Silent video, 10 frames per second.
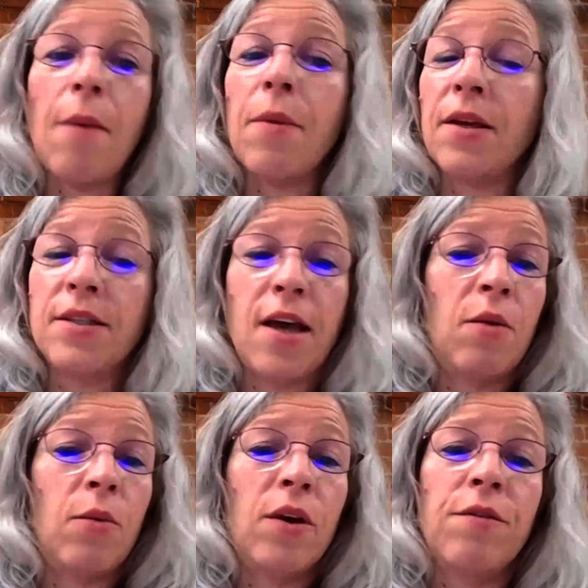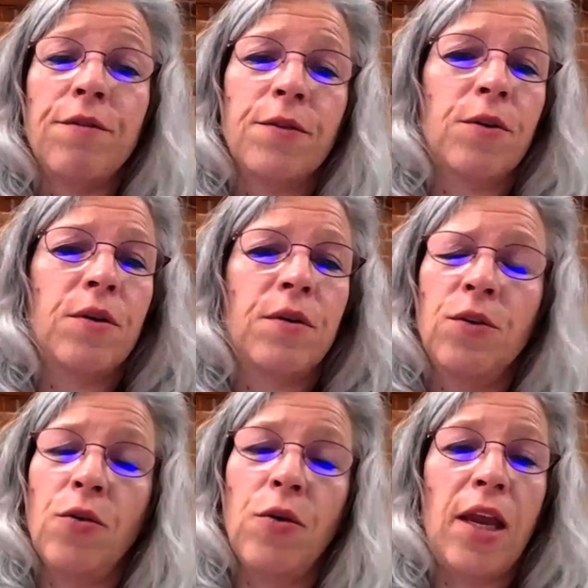That being said, we've
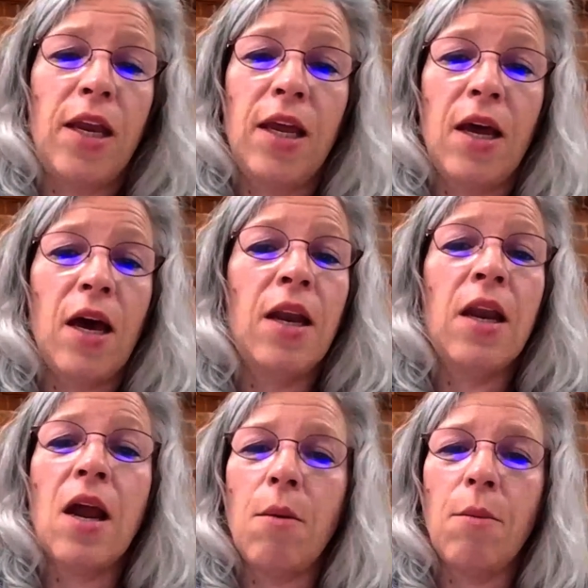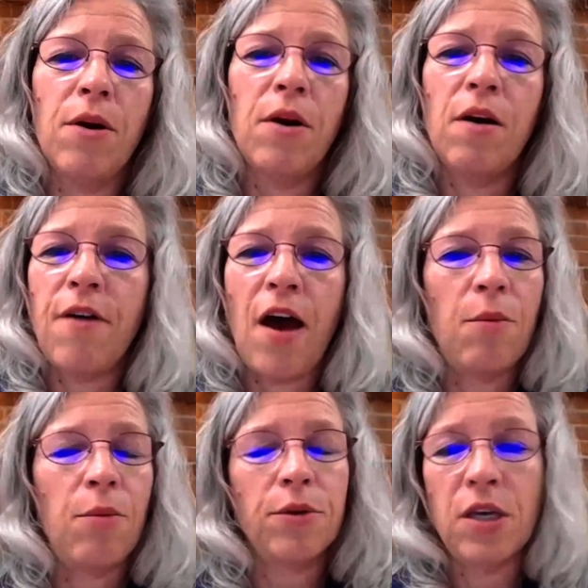created a number of
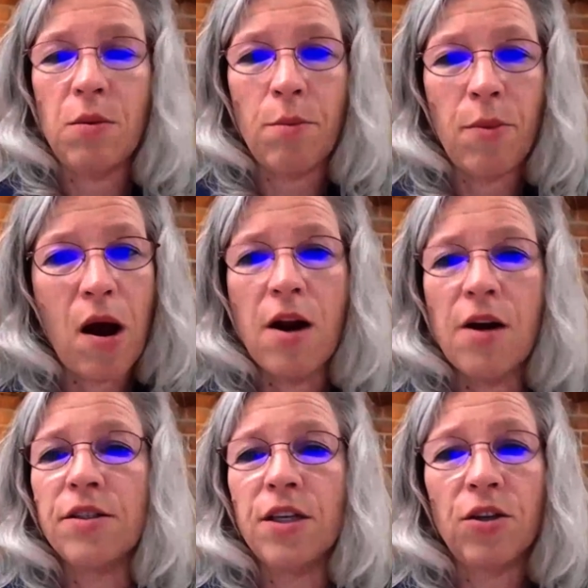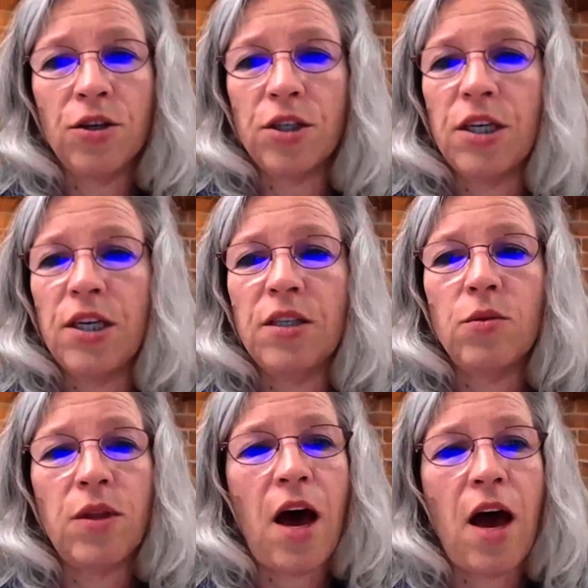high protein bars and
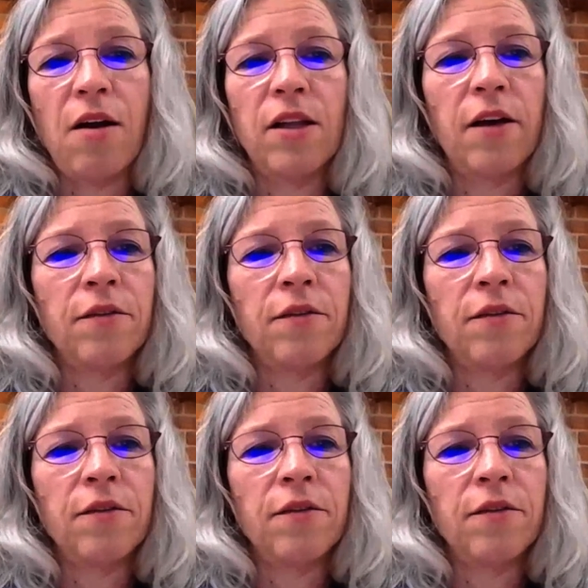cookies with higher